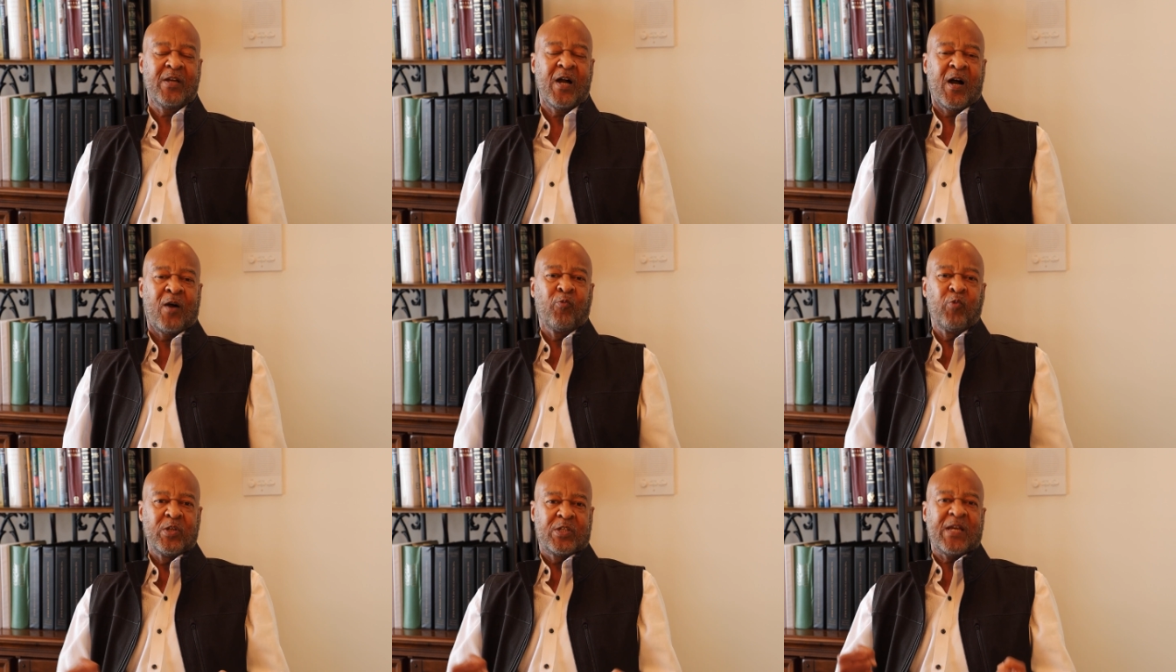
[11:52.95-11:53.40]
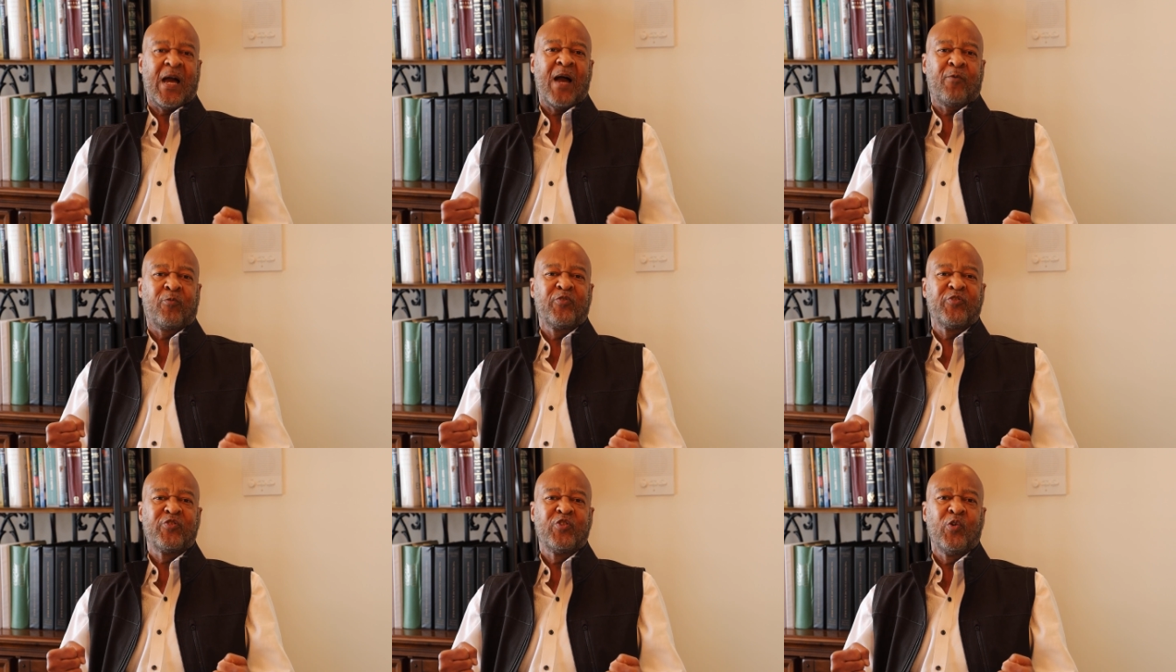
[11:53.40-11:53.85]
uh, which
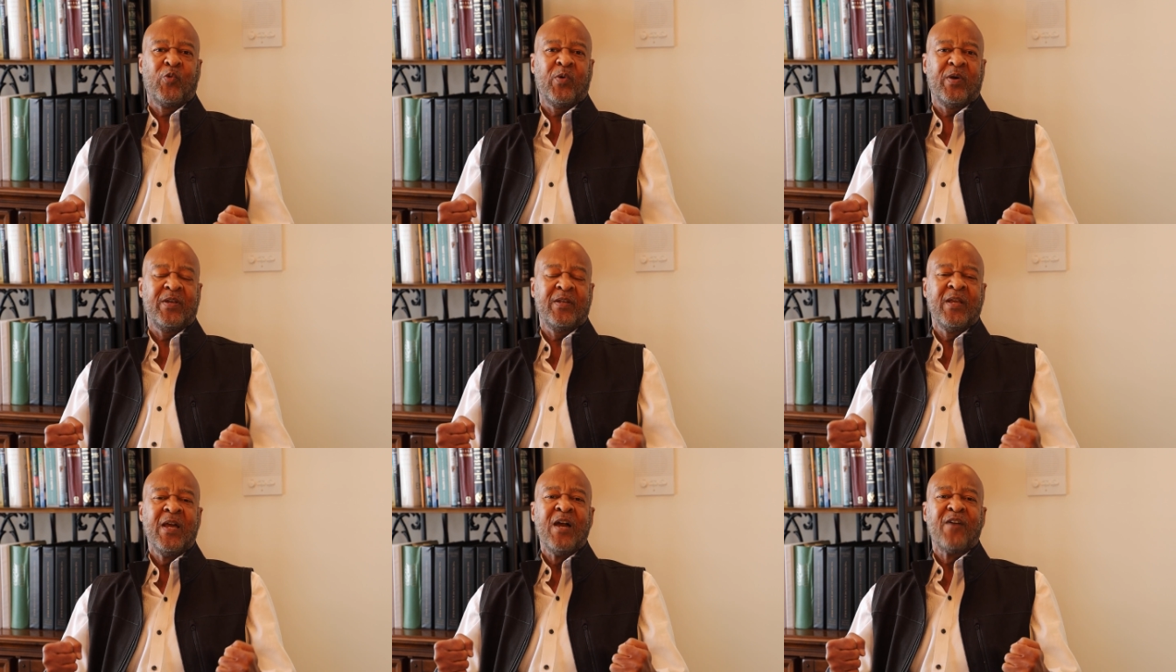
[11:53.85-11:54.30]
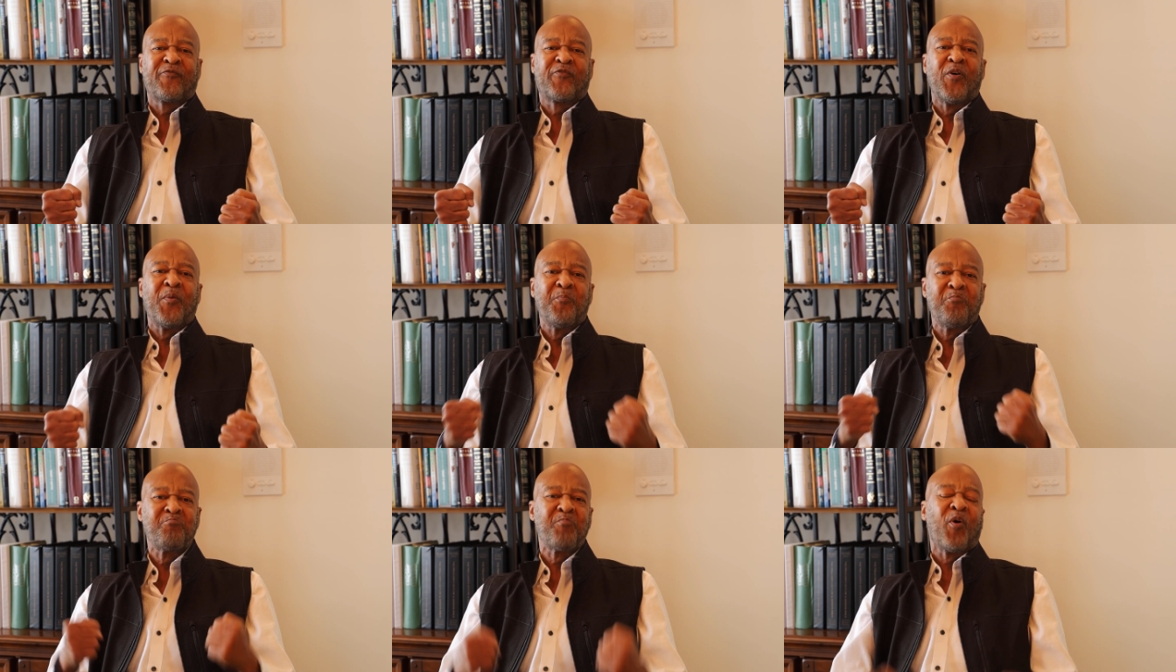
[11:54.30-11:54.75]
I was doing
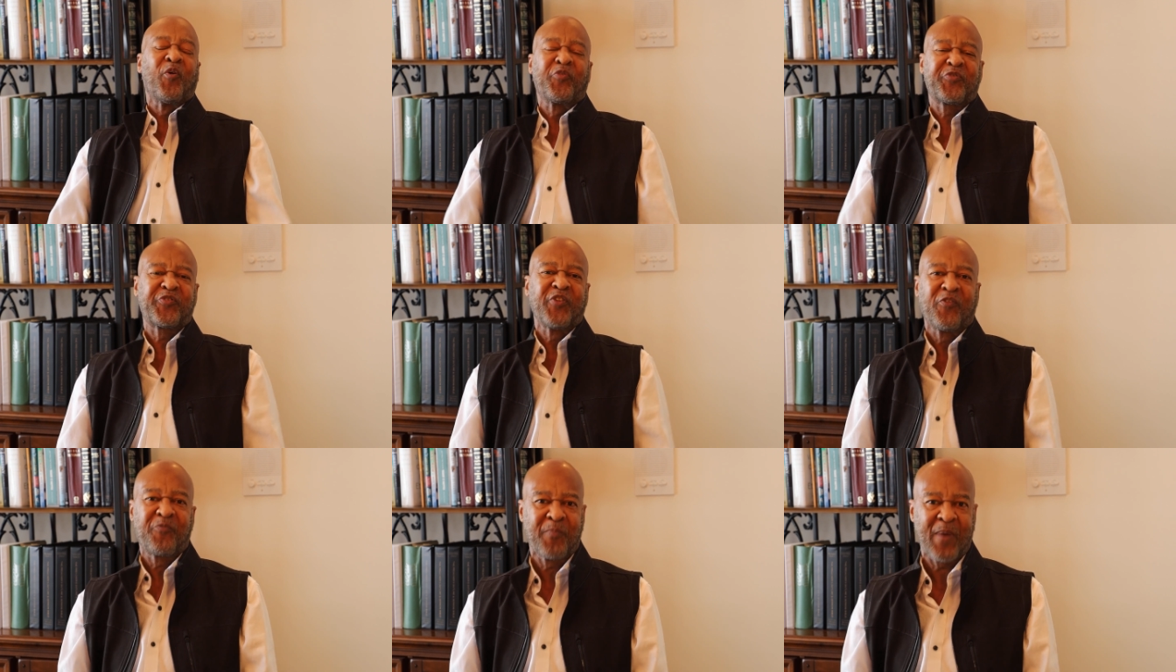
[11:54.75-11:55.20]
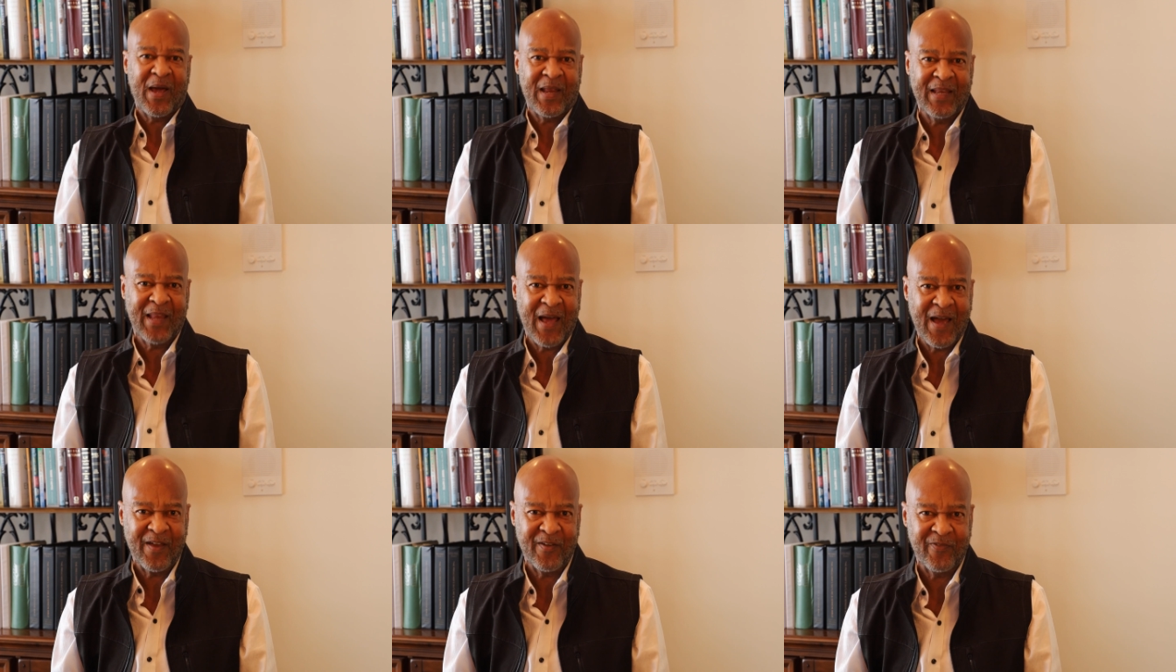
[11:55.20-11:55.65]
for most of my
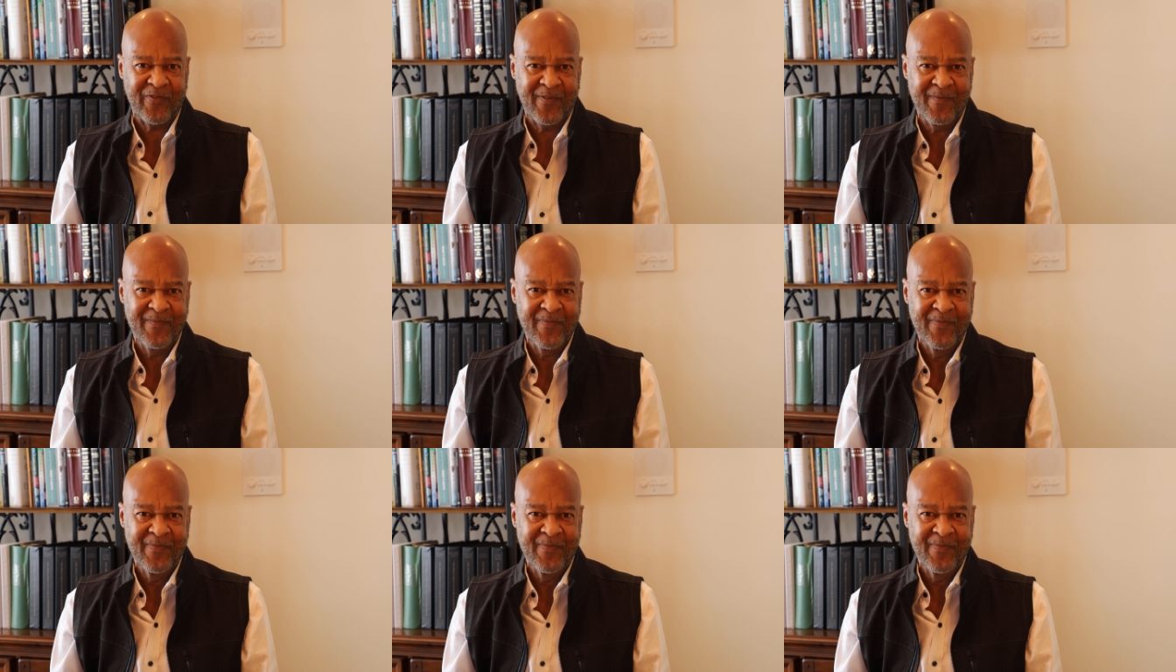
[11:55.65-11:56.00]
life?